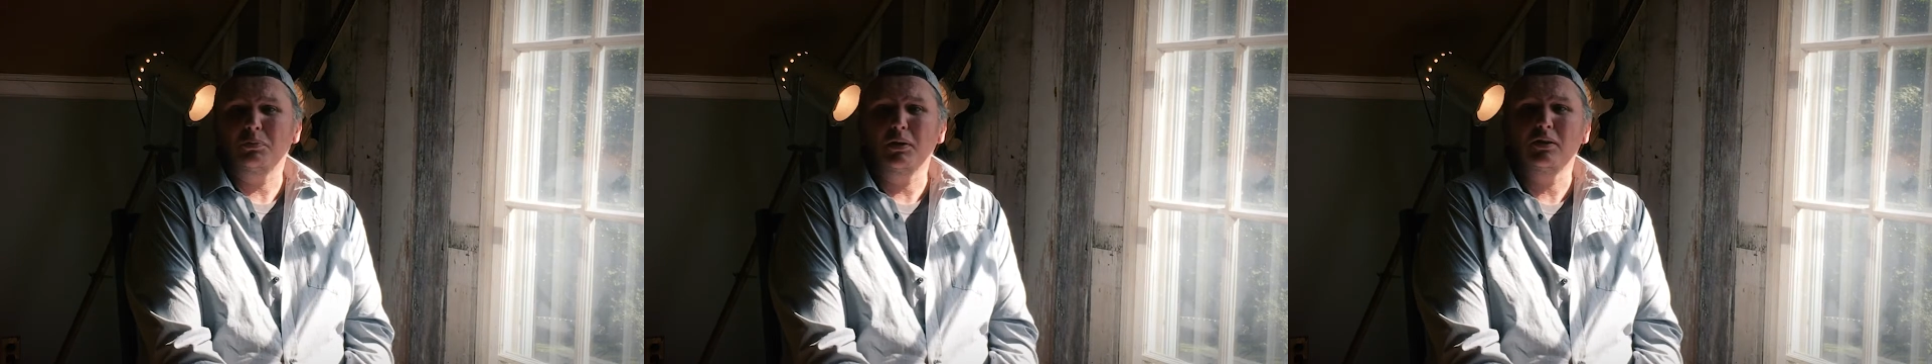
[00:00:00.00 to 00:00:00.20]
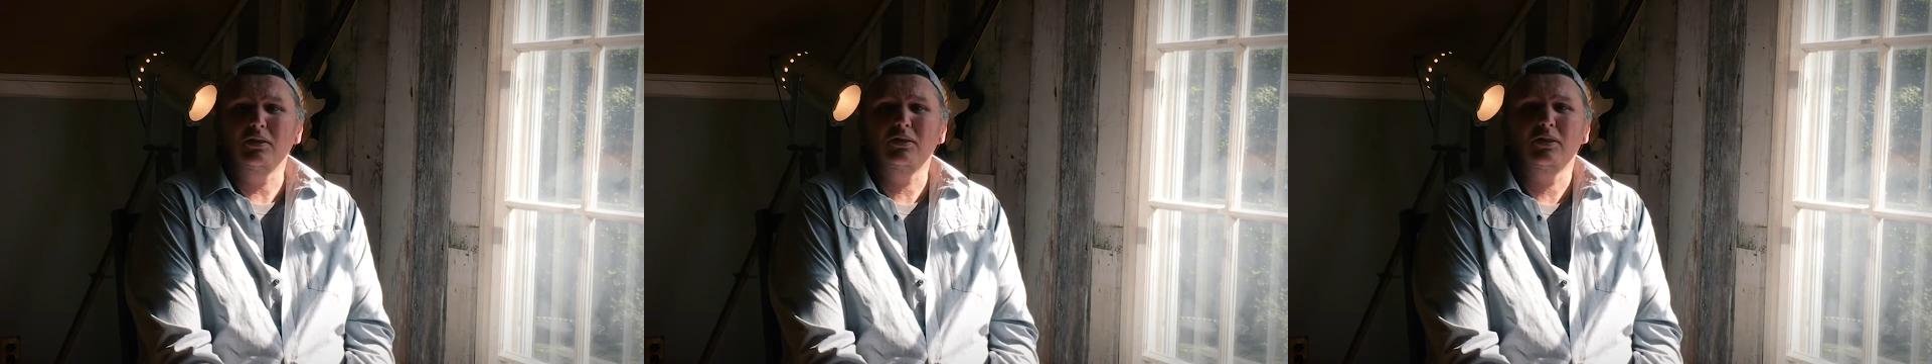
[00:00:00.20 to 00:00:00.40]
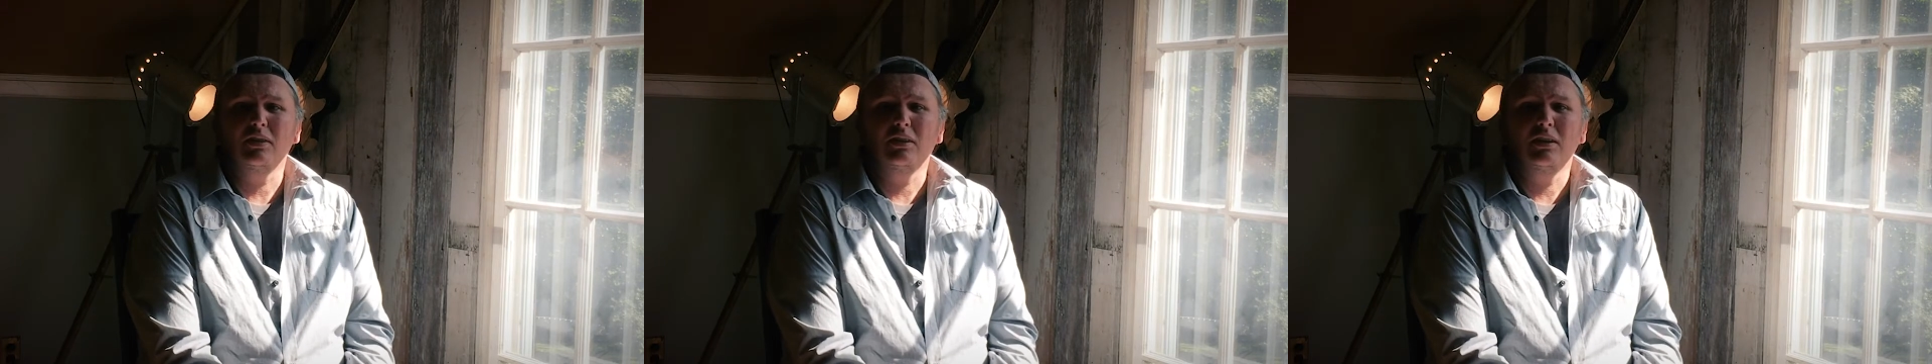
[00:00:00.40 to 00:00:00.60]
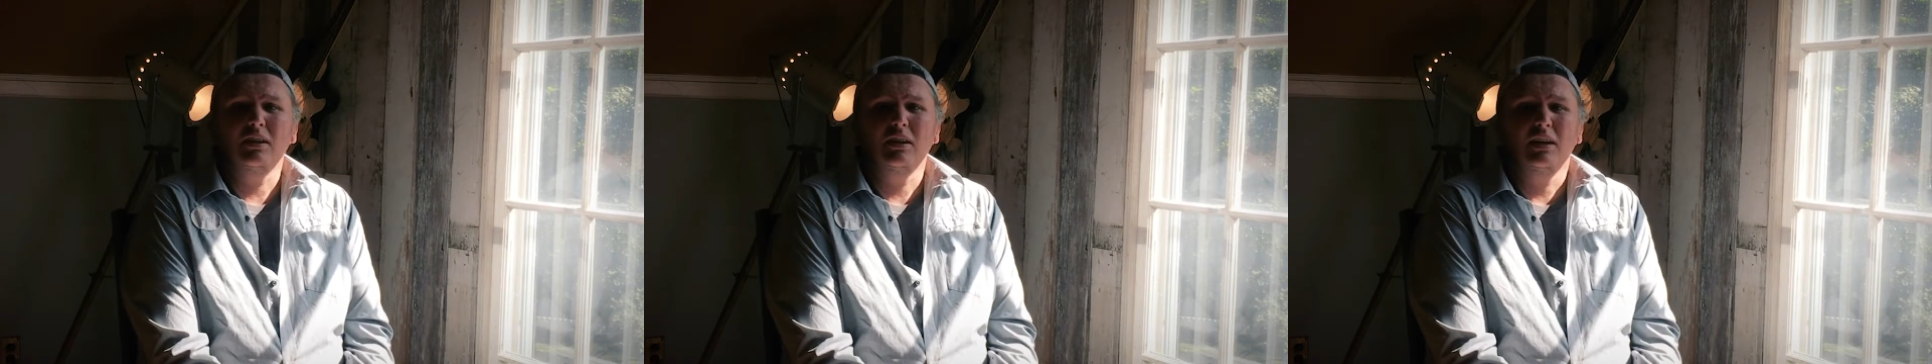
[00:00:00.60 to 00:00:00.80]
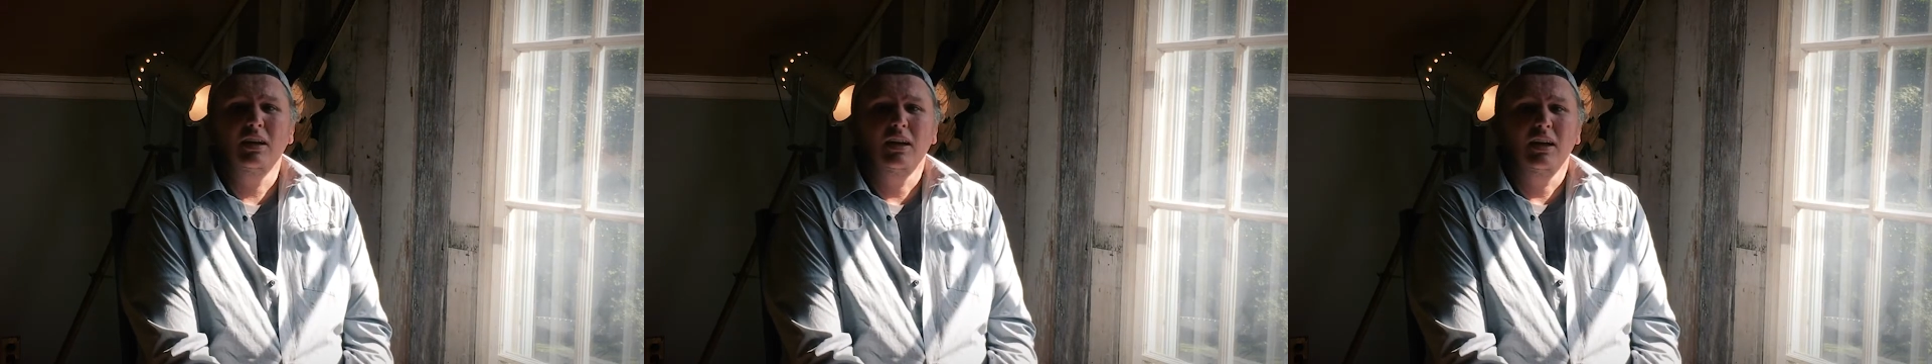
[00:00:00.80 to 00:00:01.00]
a person.
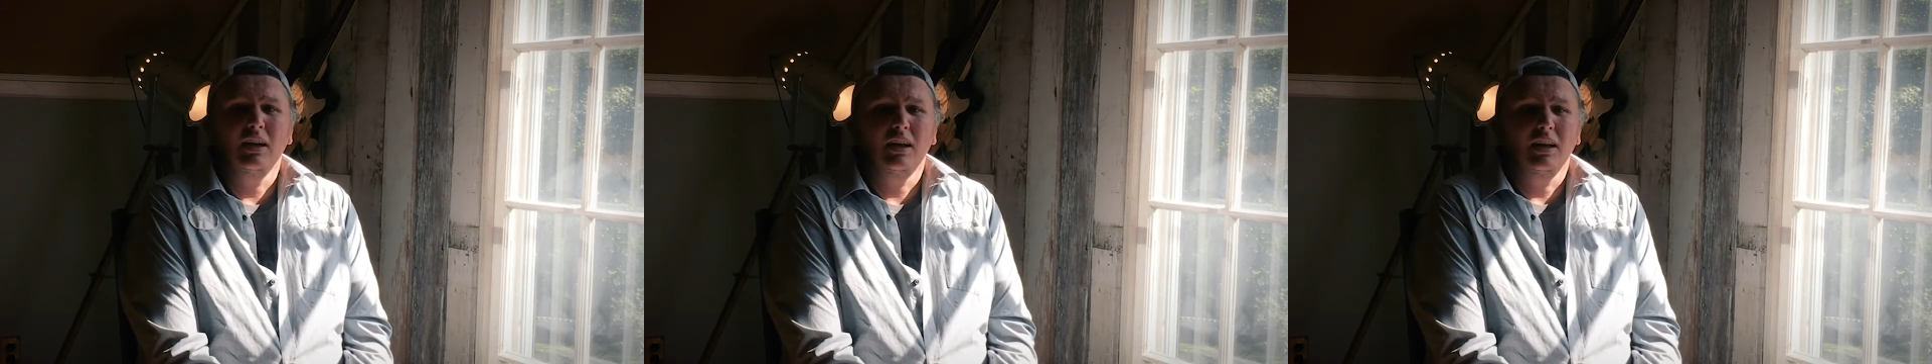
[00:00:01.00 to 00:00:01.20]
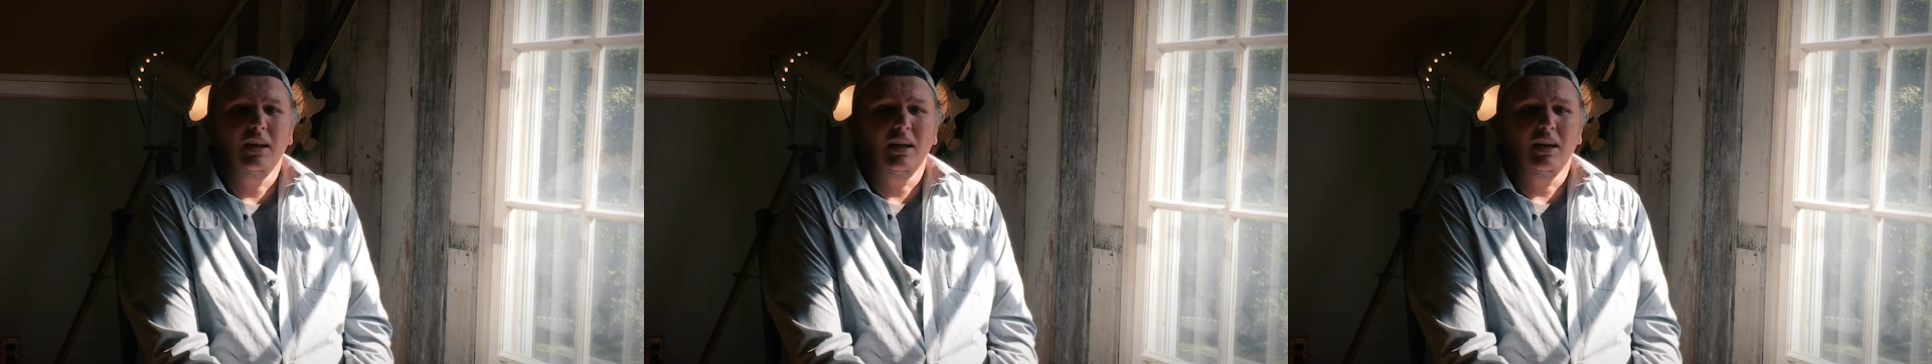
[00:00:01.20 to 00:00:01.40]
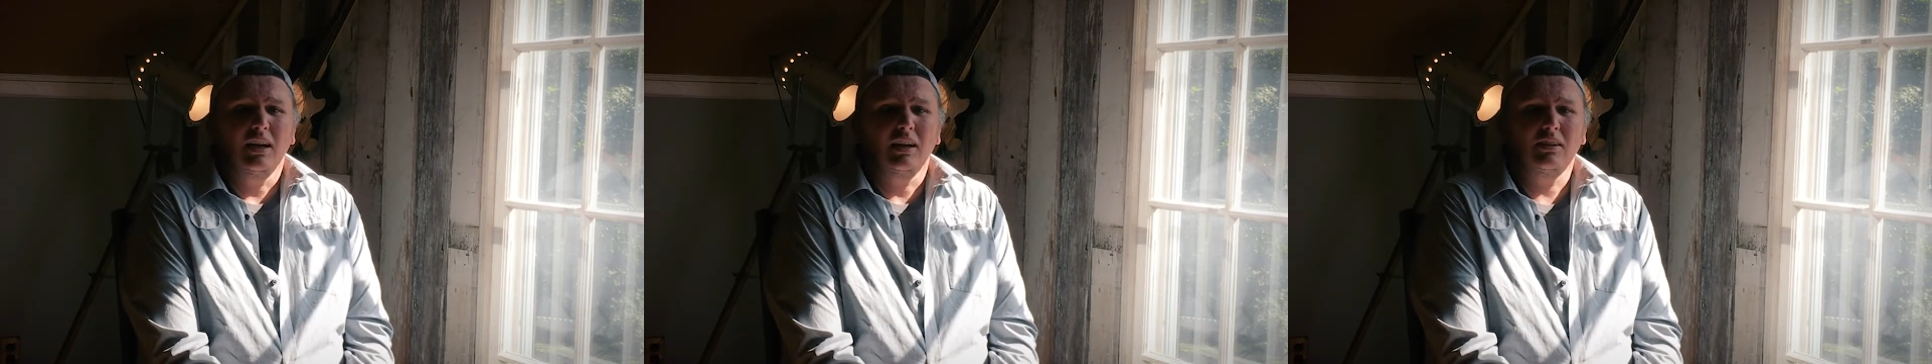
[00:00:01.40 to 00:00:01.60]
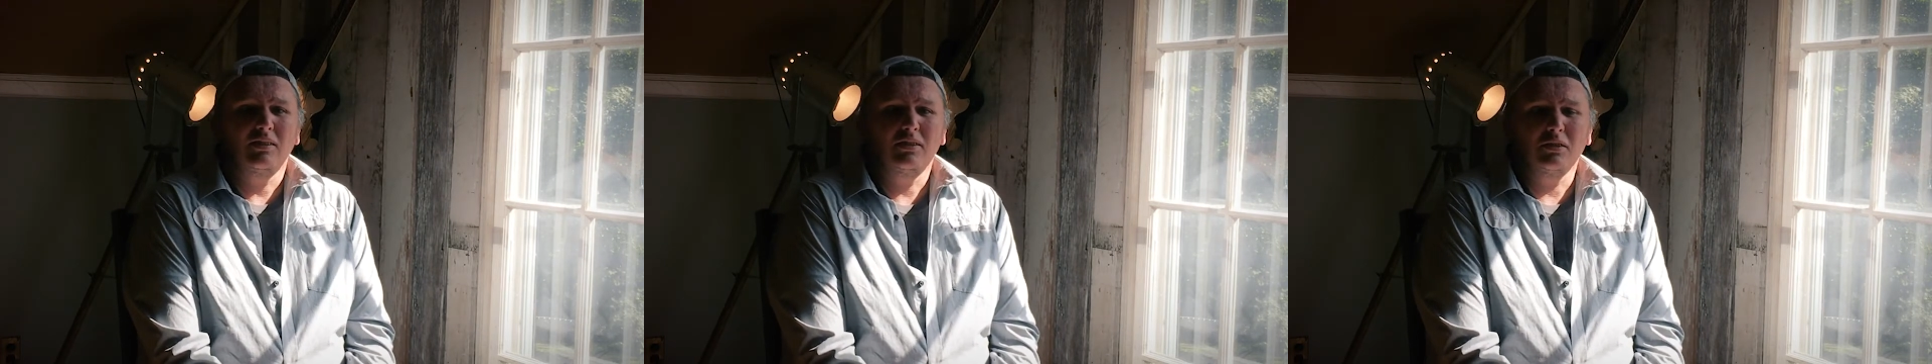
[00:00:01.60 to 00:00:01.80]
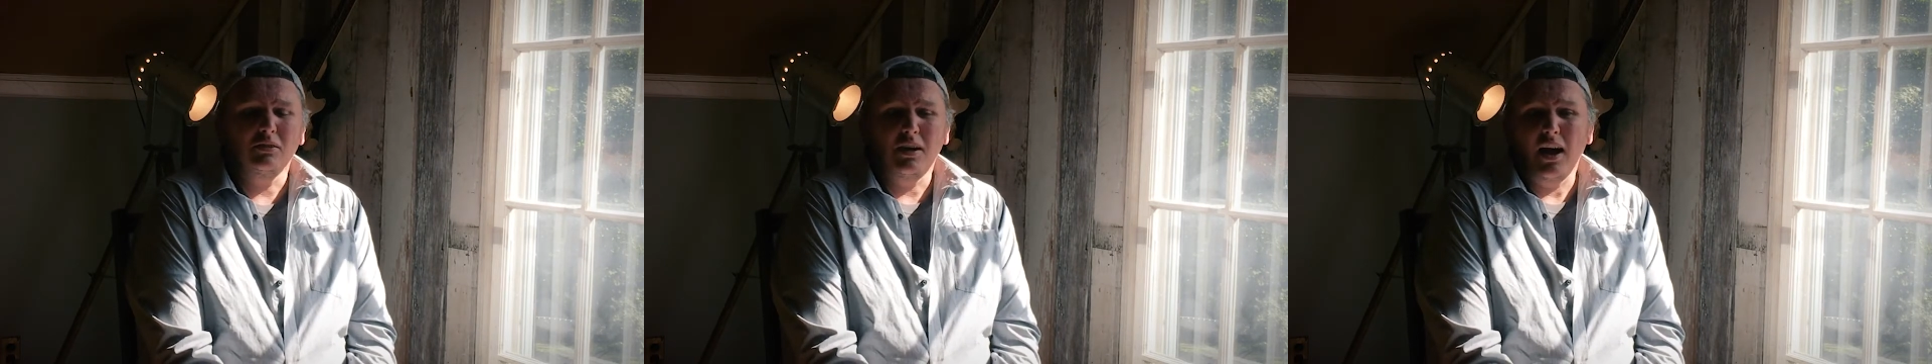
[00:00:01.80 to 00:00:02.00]
And
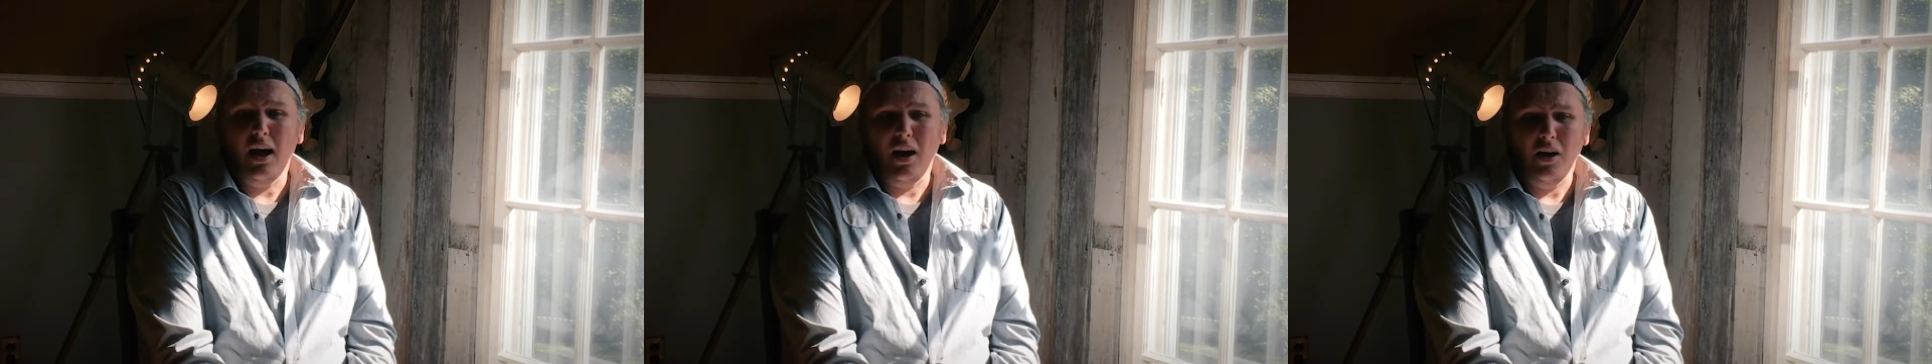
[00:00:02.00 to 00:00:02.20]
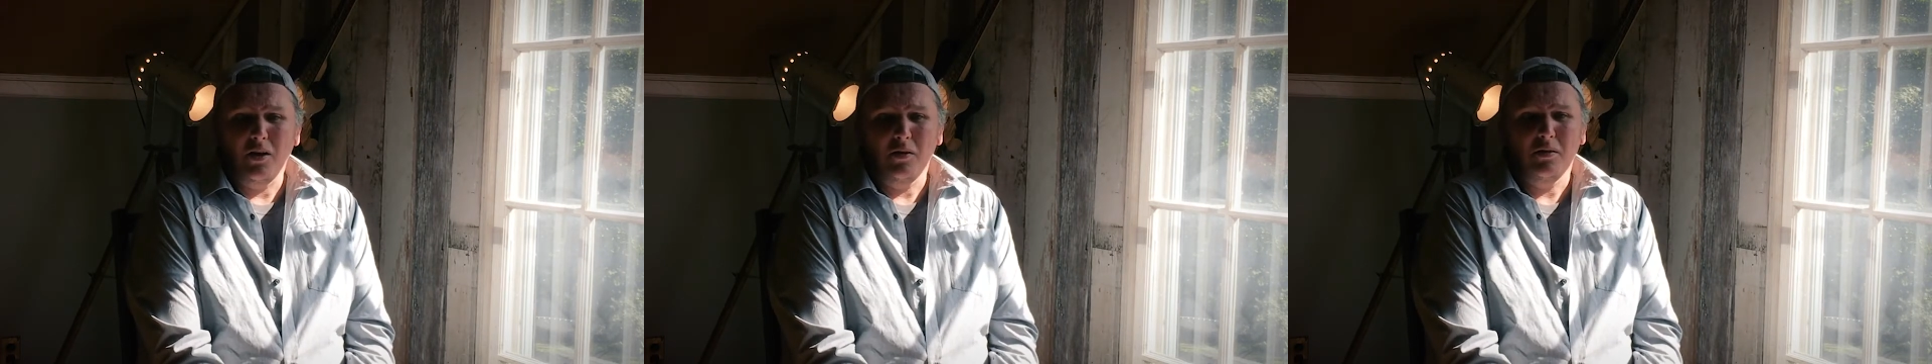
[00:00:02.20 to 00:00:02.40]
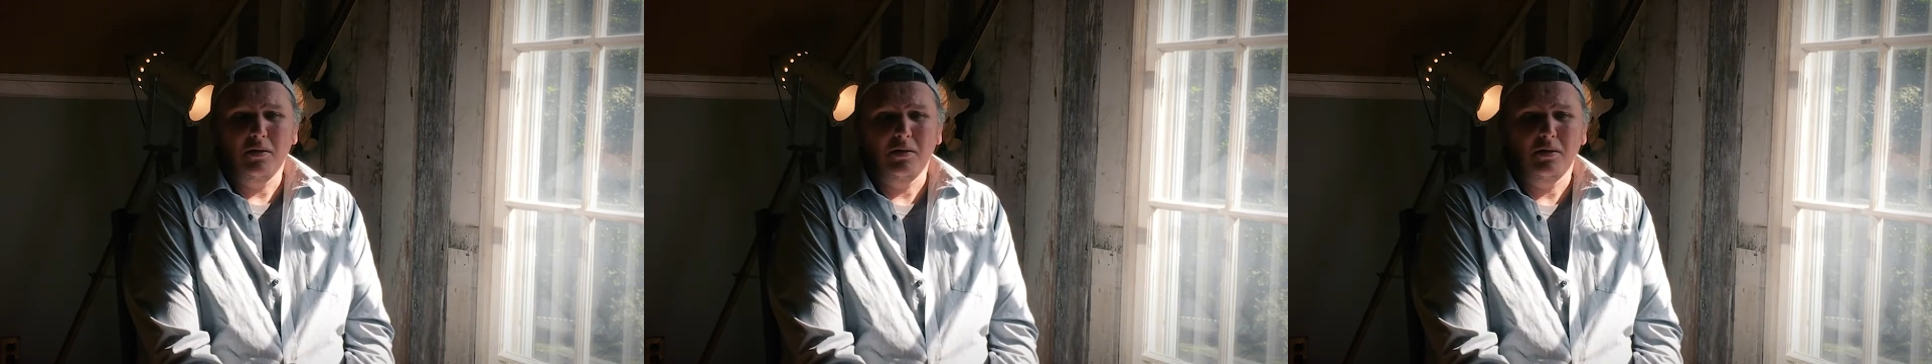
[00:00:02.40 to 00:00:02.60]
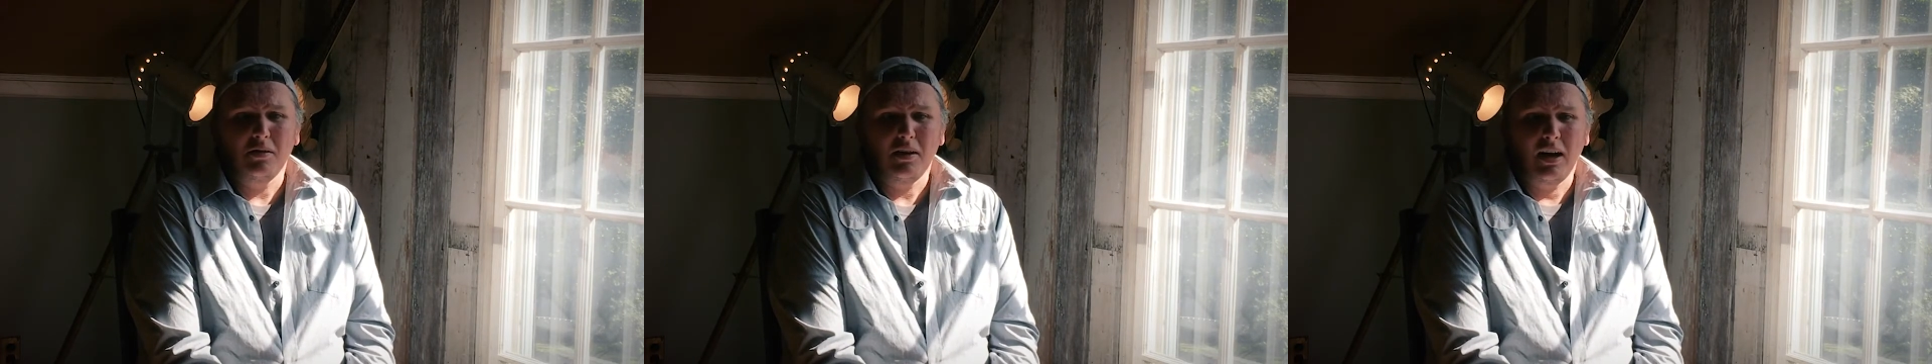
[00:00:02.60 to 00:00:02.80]
so now